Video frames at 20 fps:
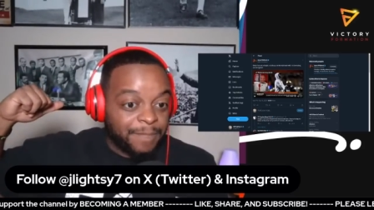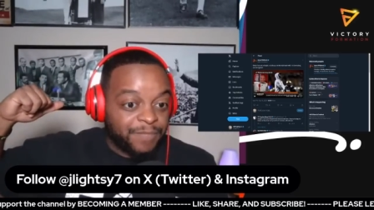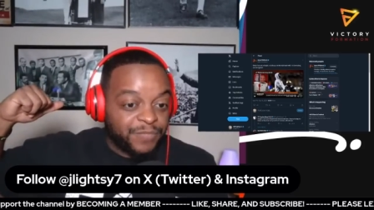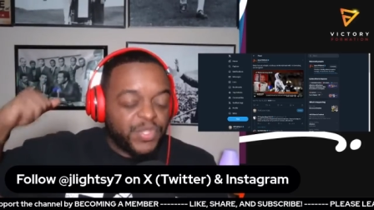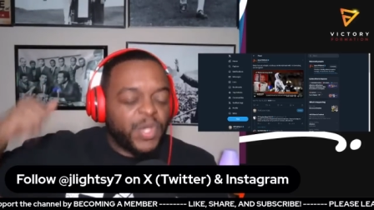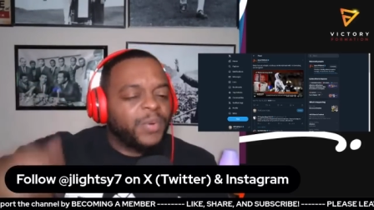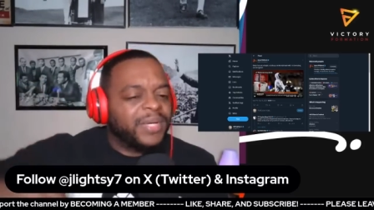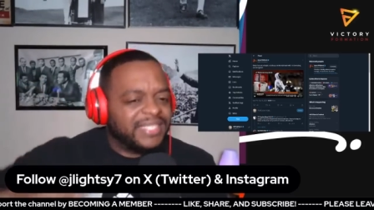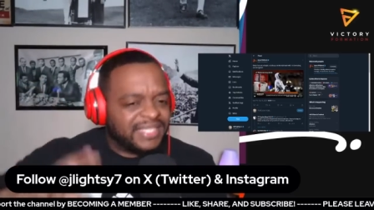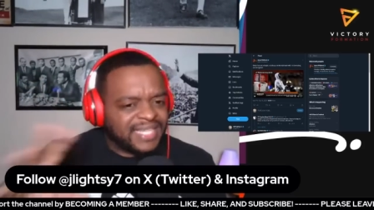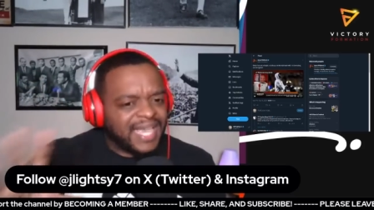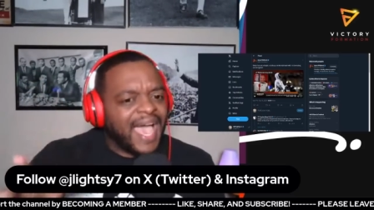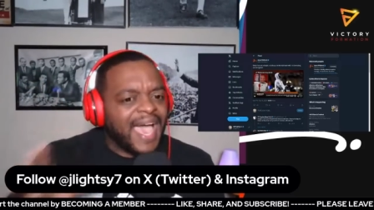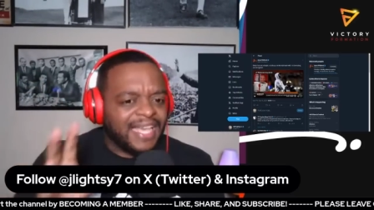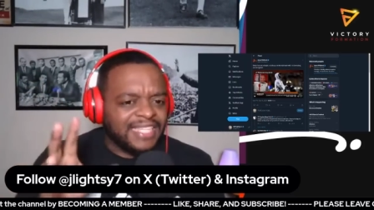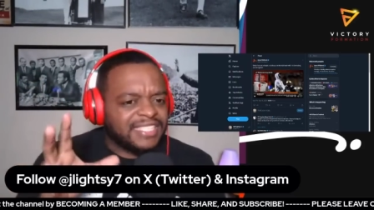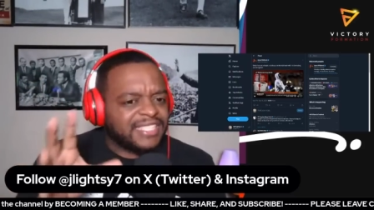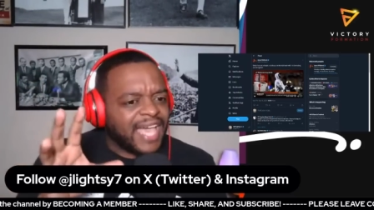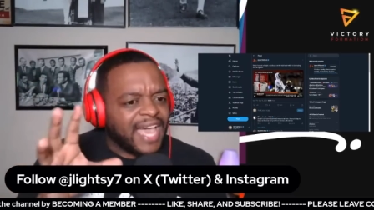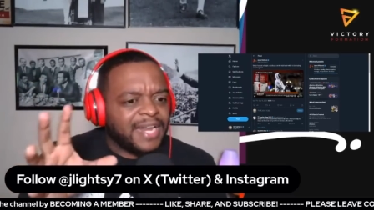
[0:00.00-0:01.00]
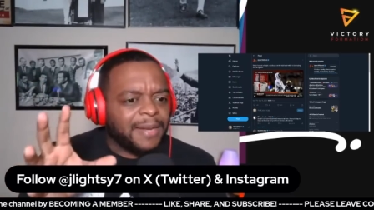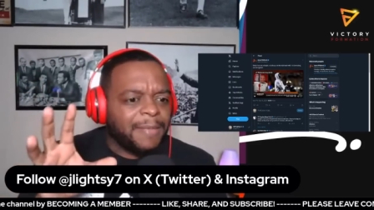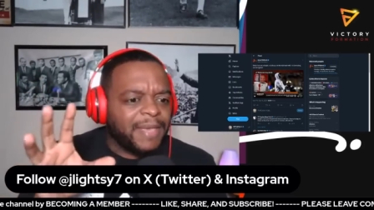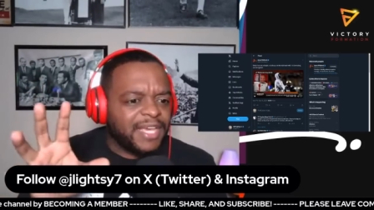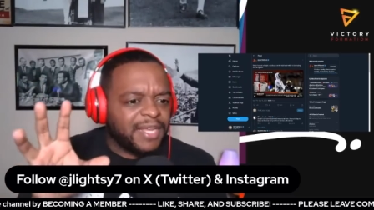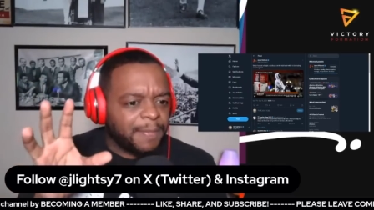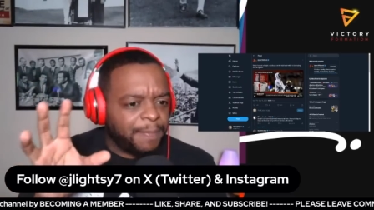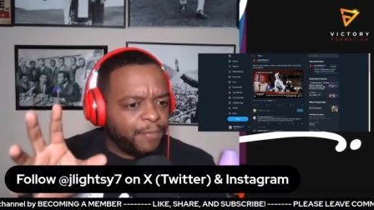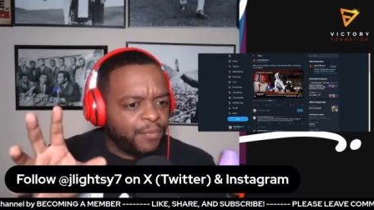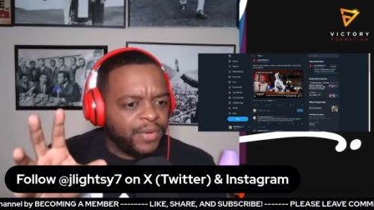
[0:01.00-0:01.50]
So he's kind, he's kind of
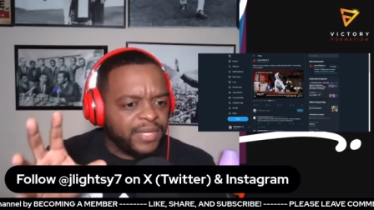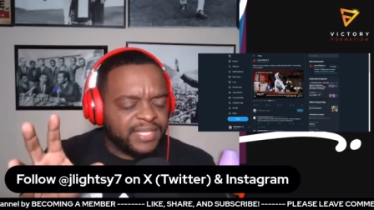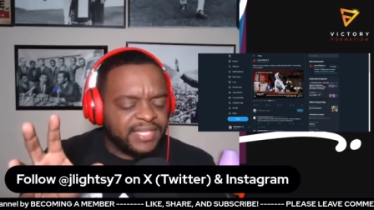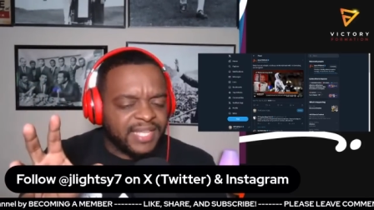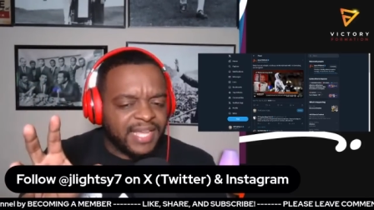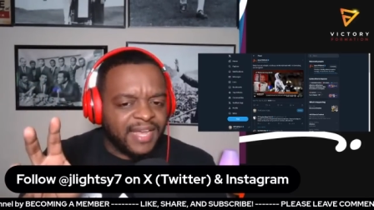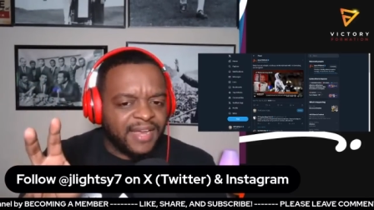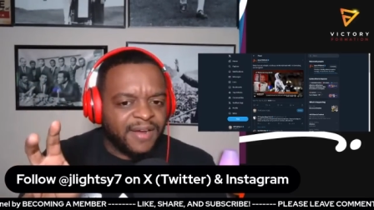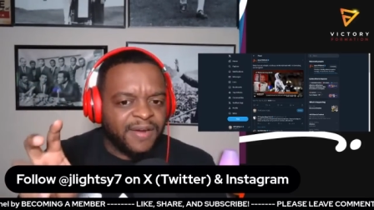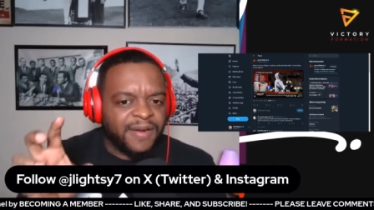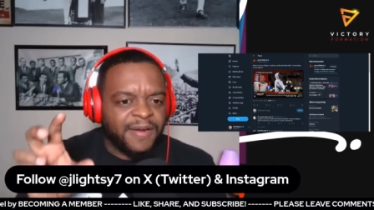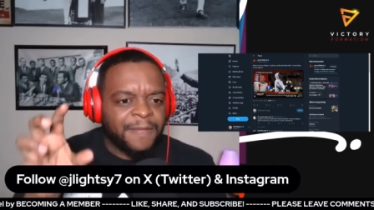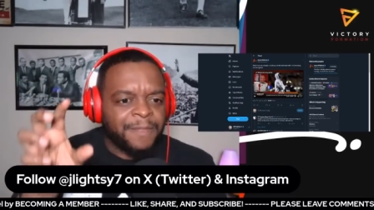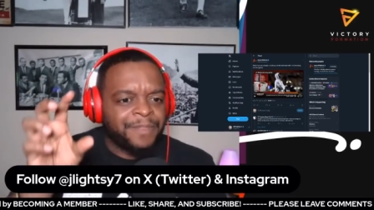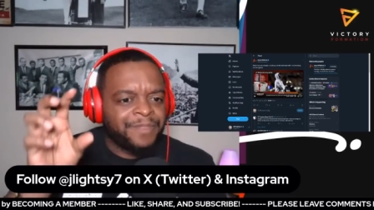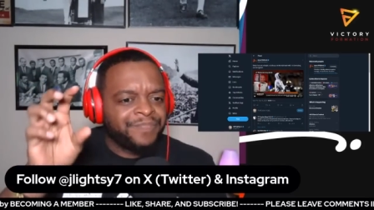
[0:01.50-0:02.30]
making a point there.